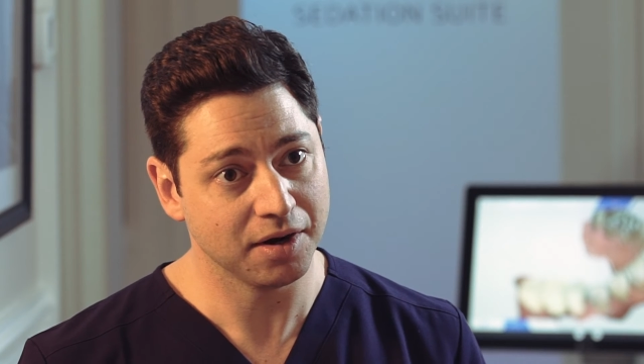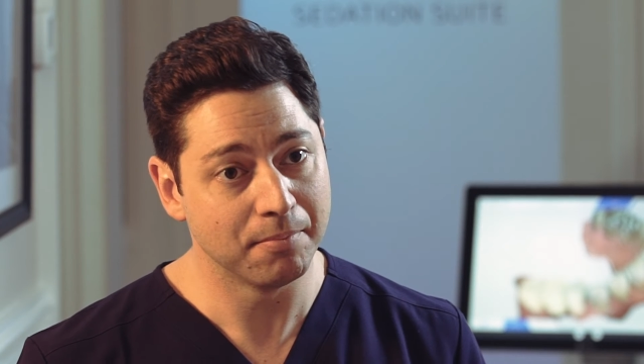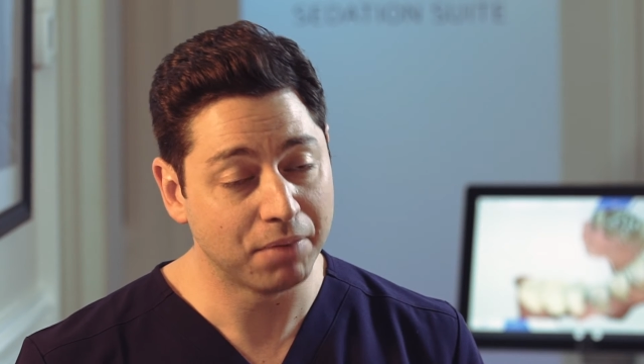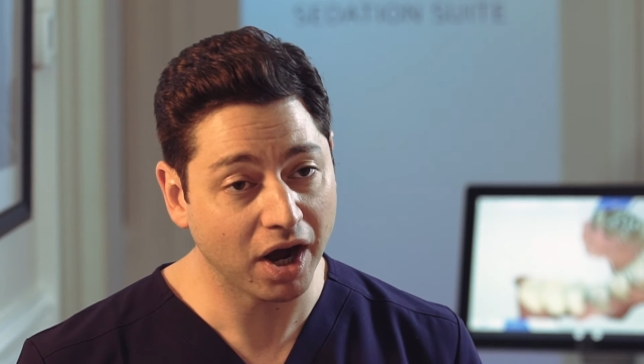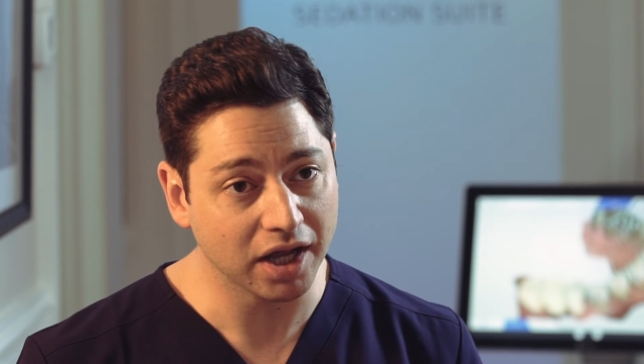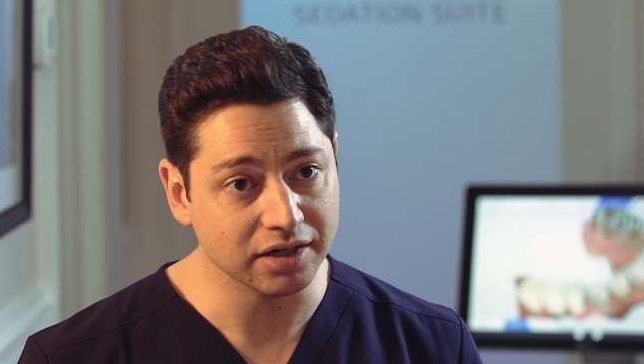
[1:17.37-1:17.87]

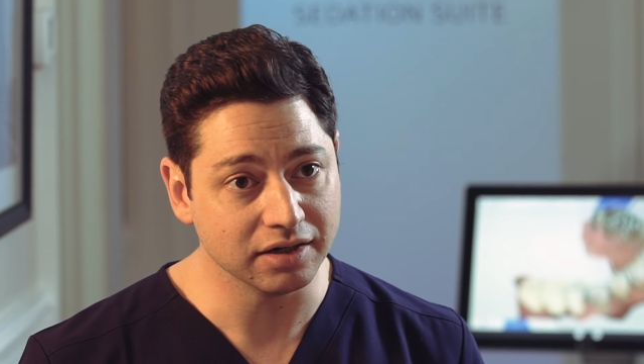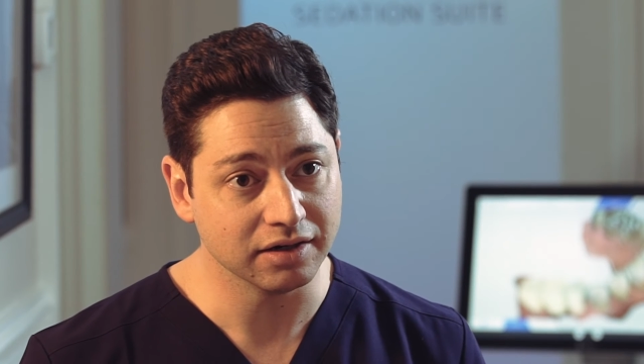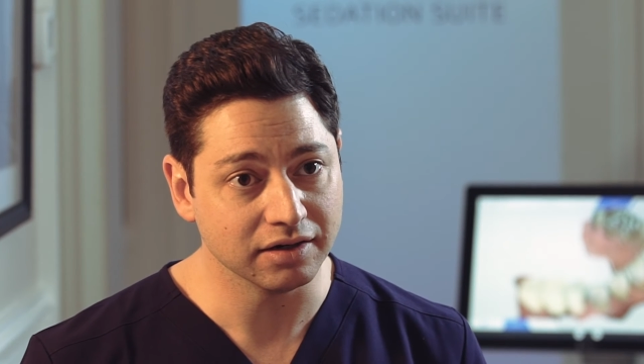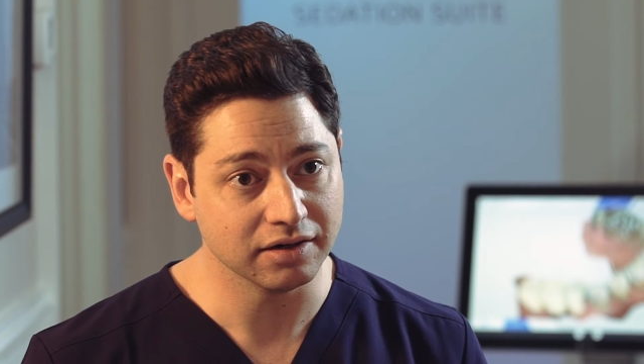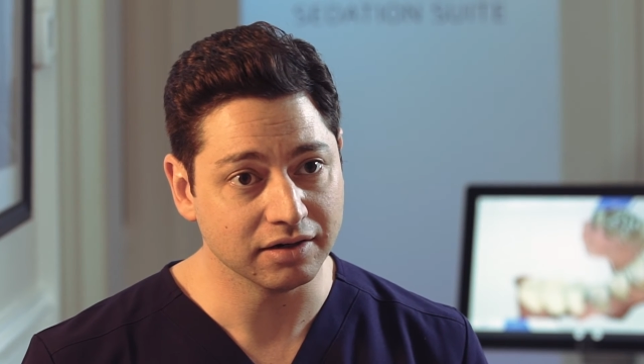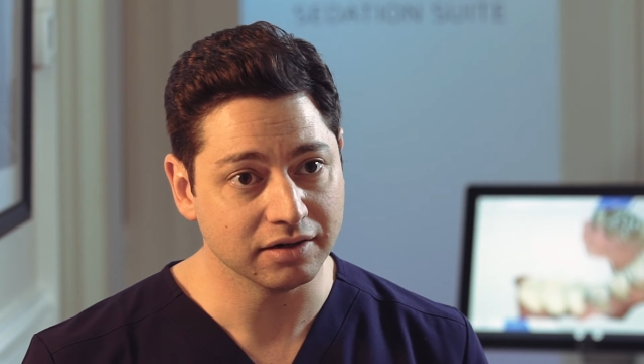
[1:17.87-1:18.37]
but
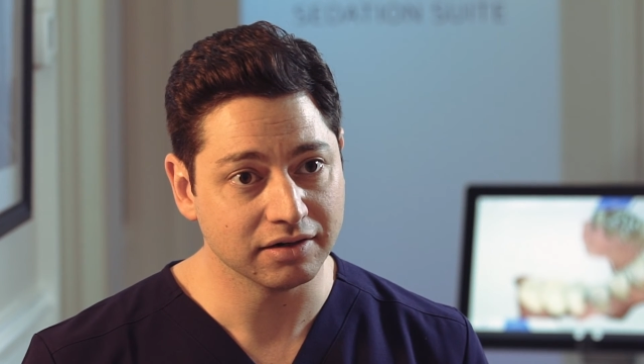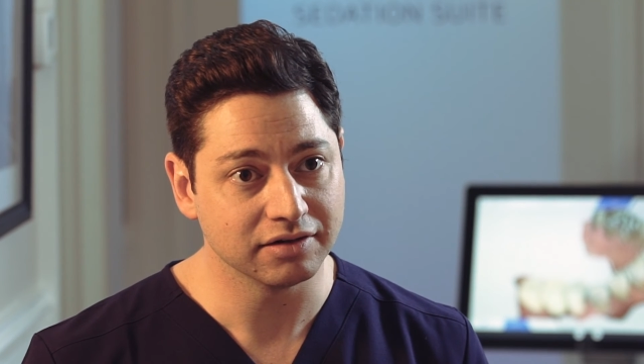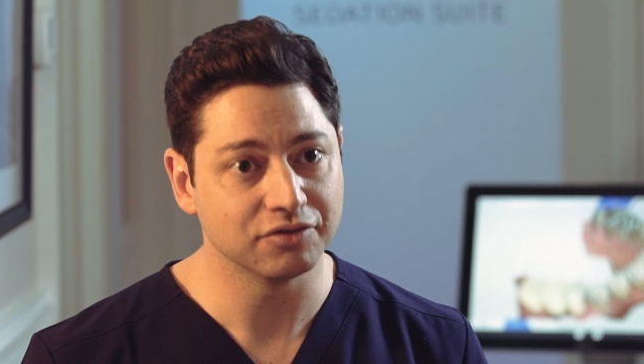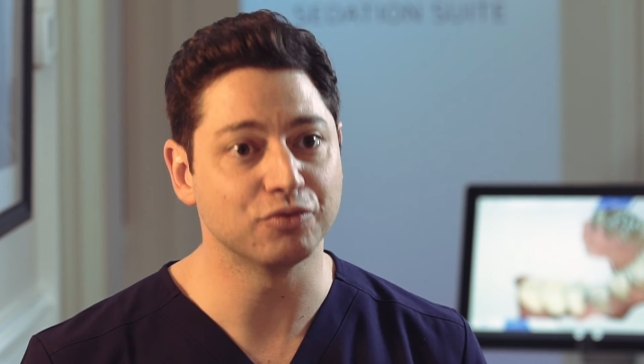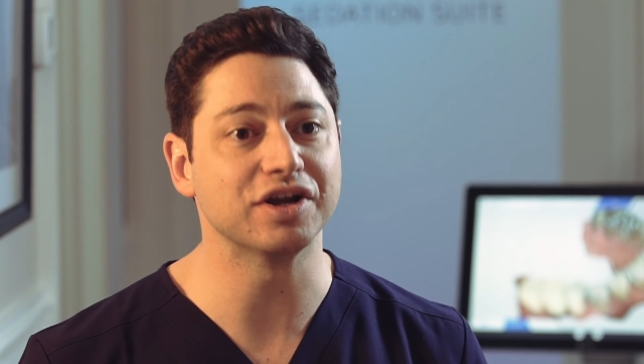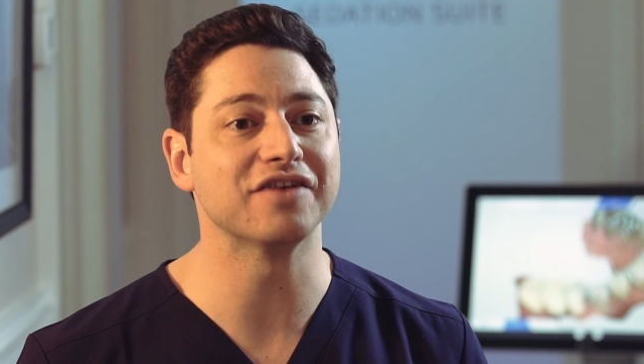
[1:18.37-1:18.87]

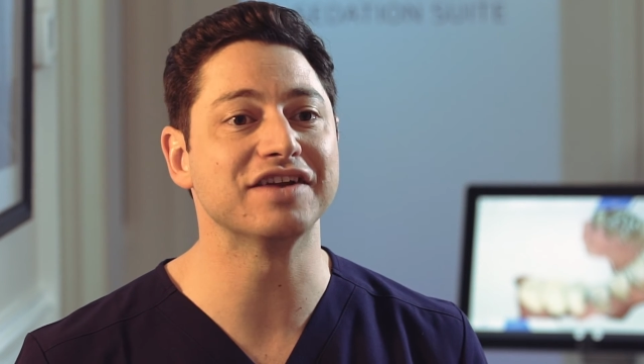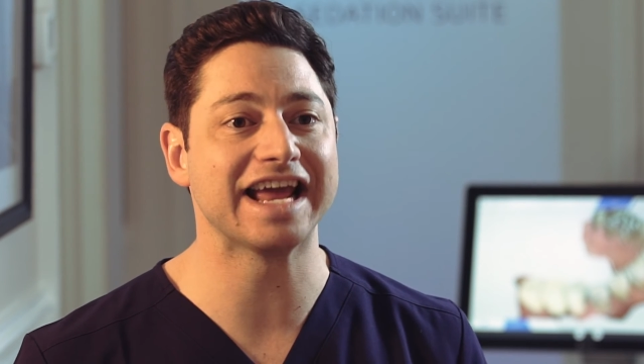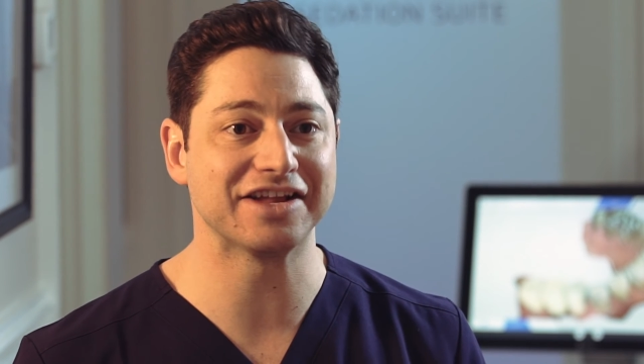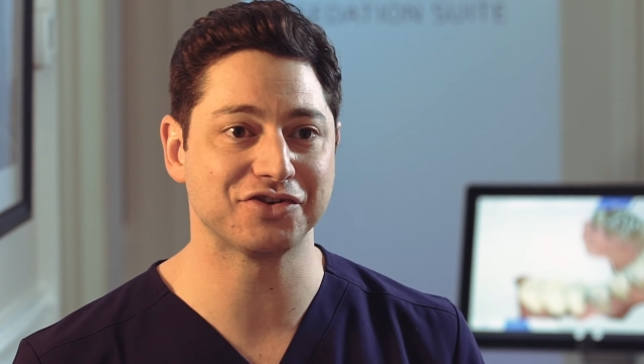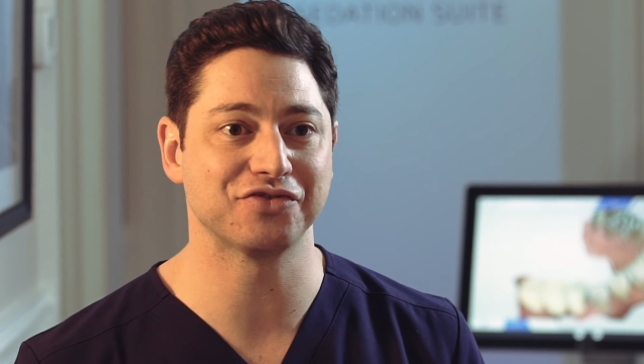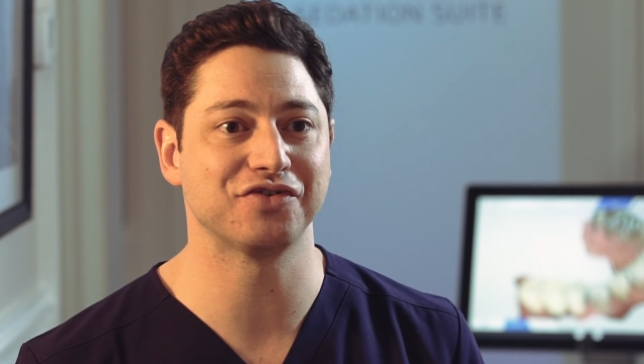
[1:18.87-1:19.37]
we have an
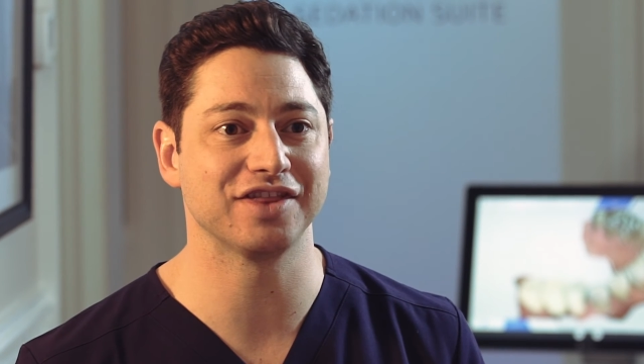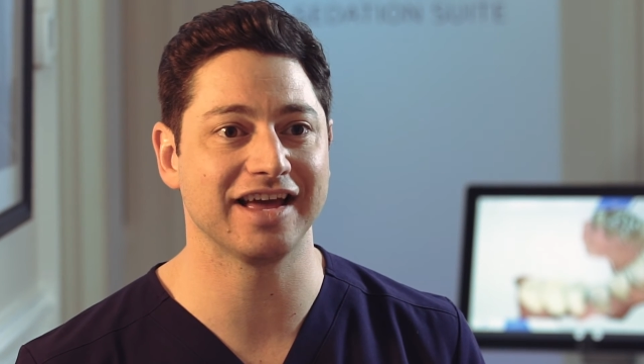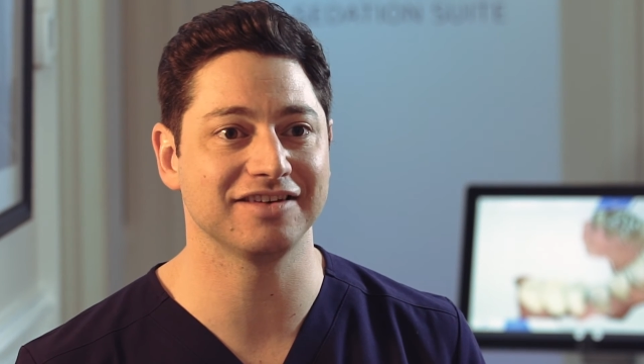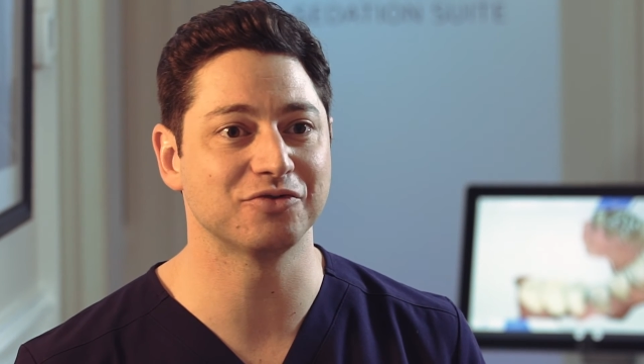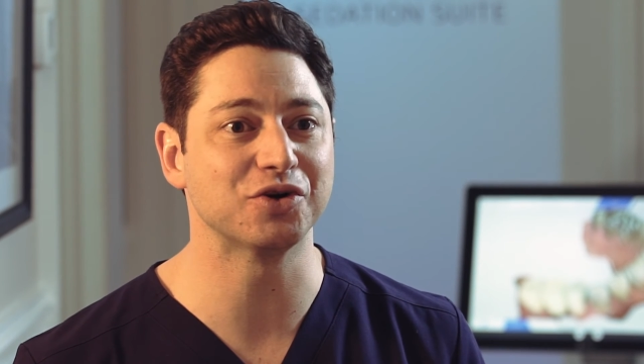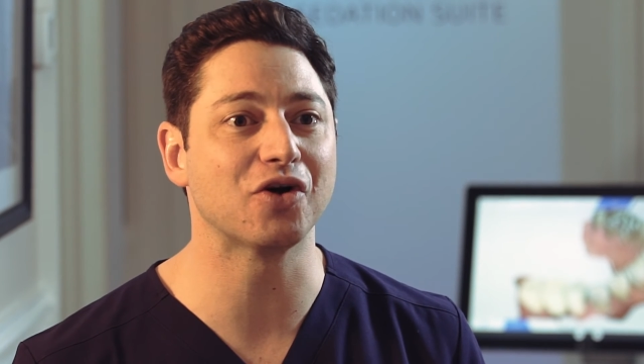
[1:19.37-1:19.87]
answer for
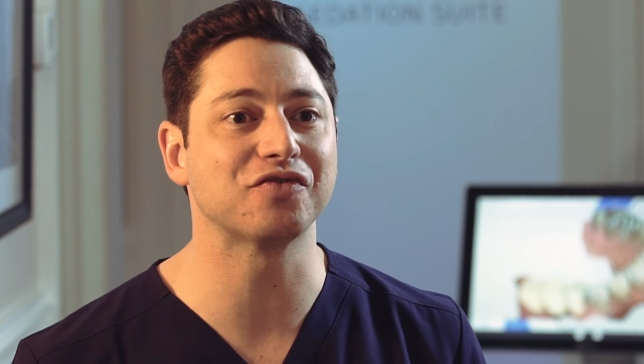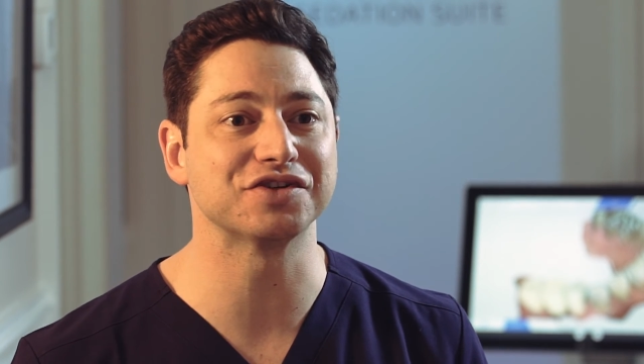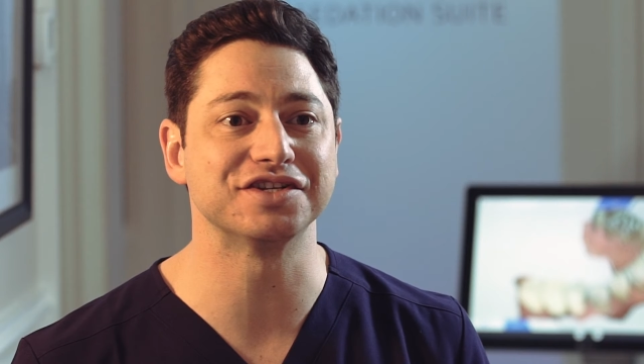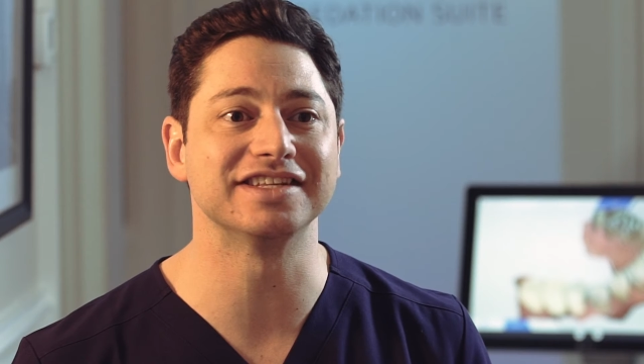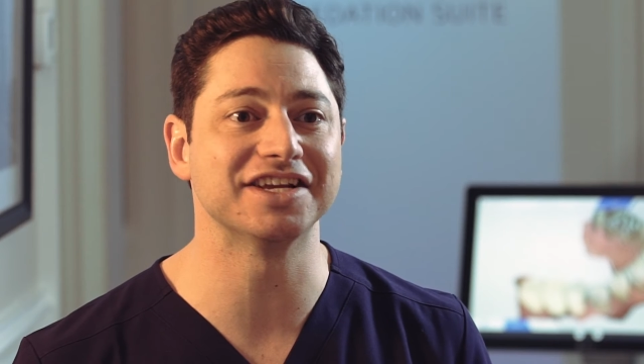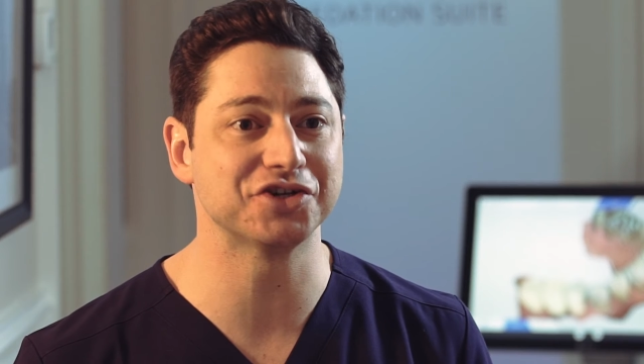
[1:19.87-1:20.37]
that. We offer
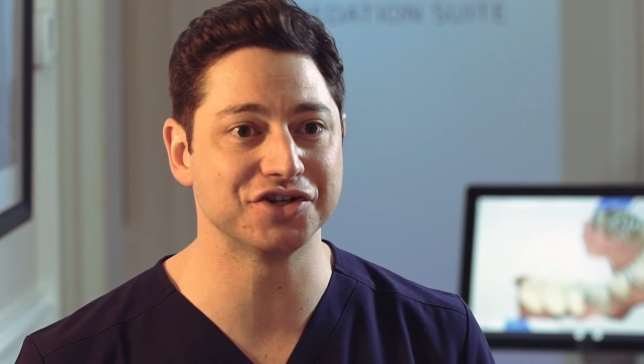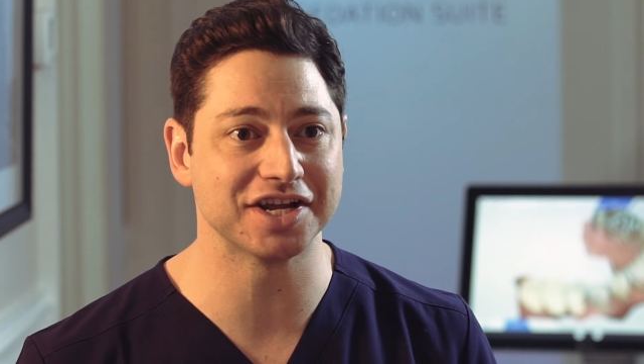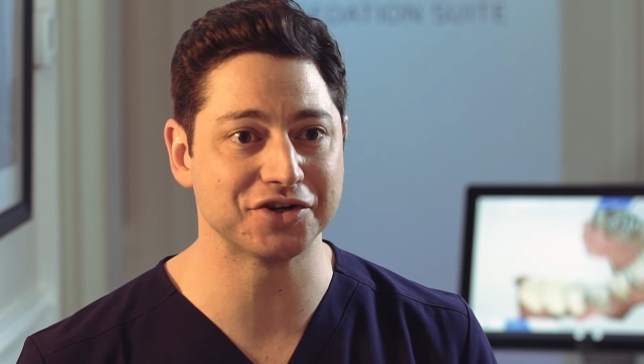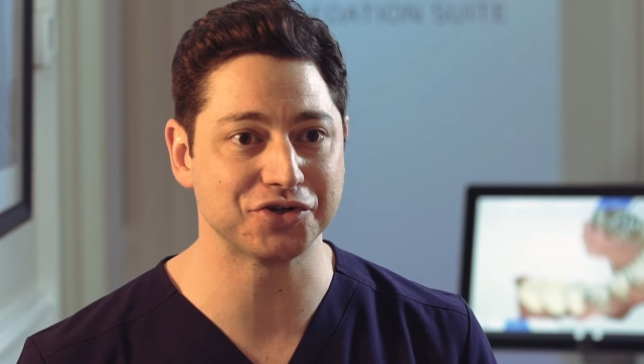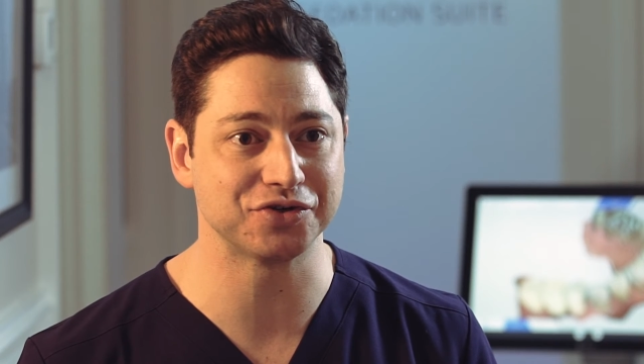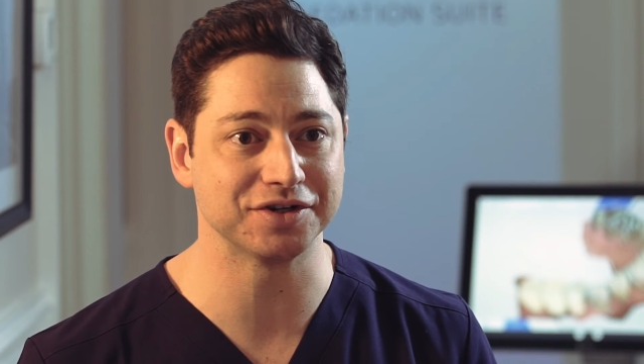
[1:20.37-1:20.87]
sedation
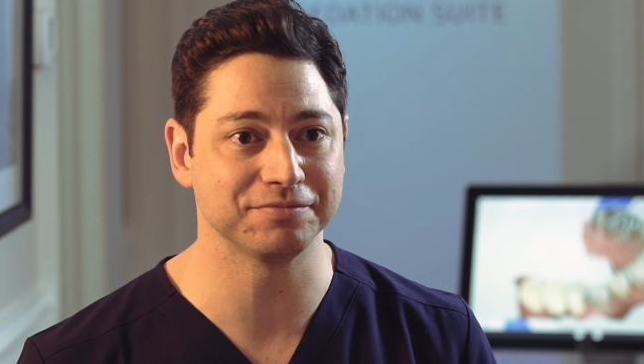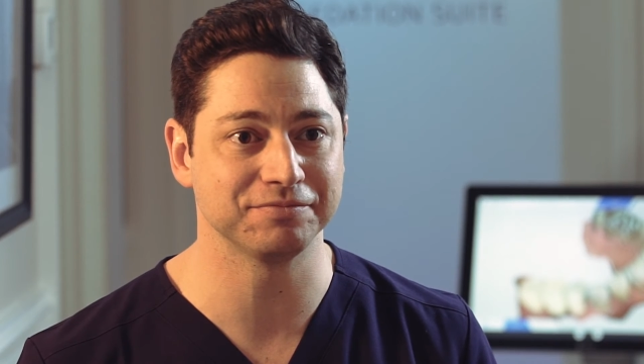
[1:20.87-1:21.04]
dentistry.